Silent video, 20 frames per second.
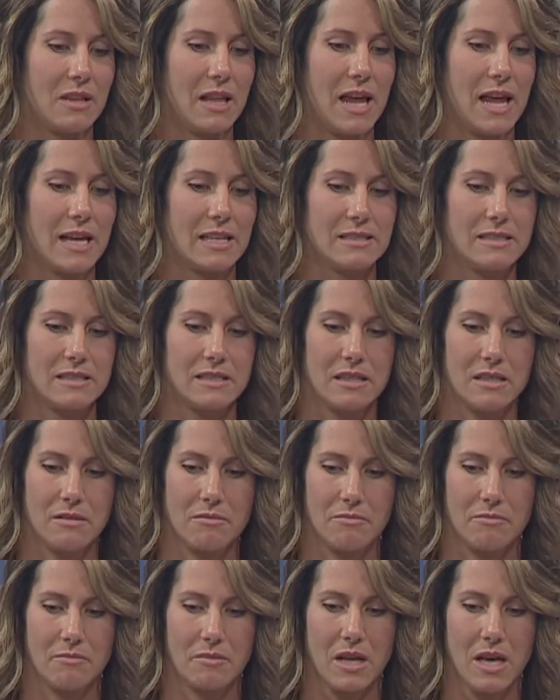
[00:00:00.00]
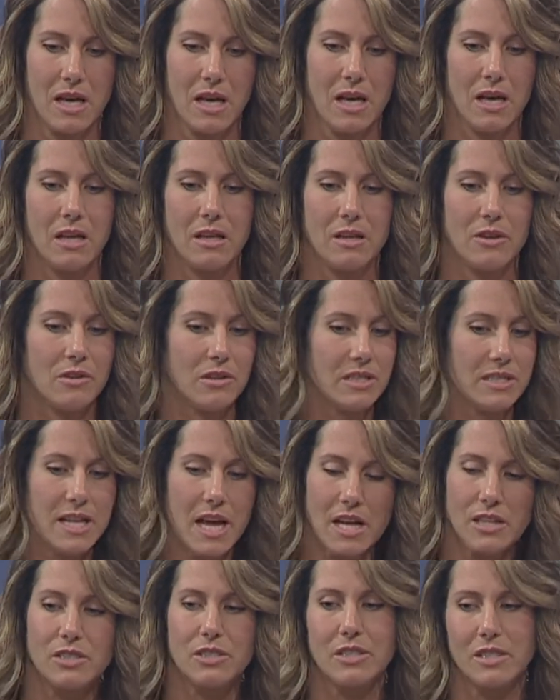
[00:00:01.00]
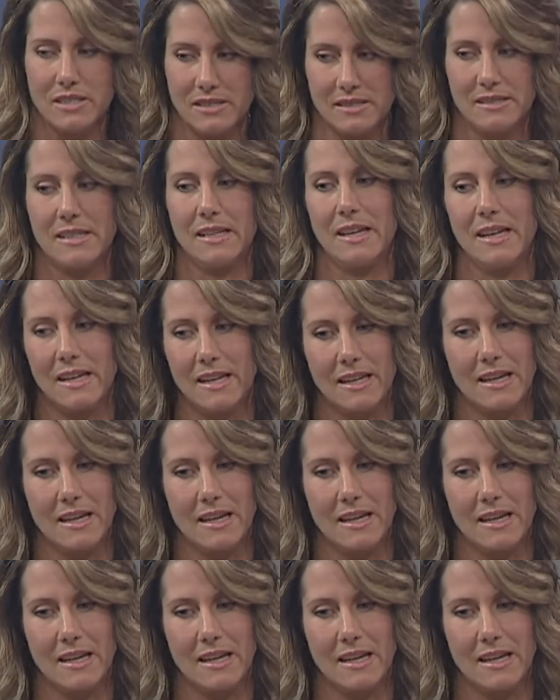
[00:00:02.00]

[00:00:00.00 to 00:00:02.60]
lands in the your intention is to get